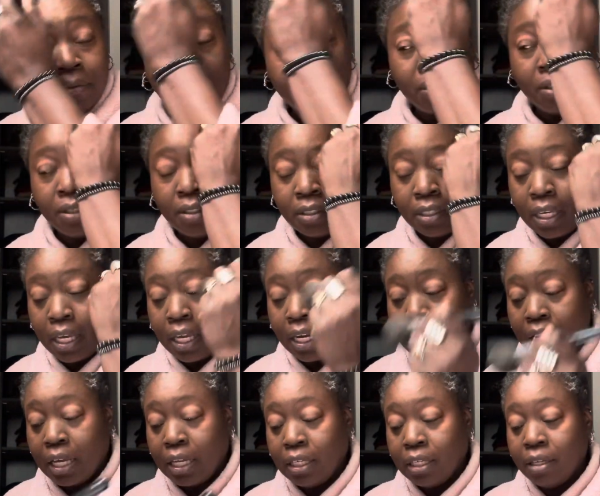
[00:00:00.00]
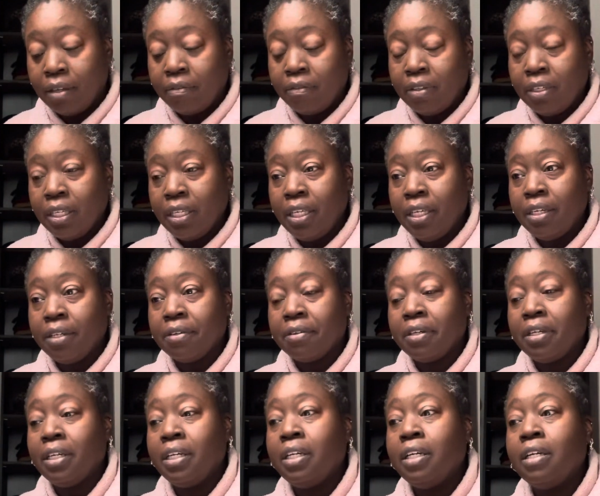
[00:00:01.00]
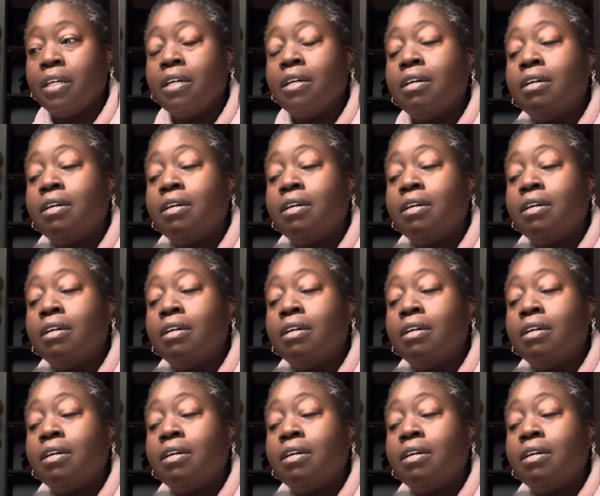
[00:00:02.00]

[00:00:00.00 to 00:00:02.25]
rolls, and I love nigiri.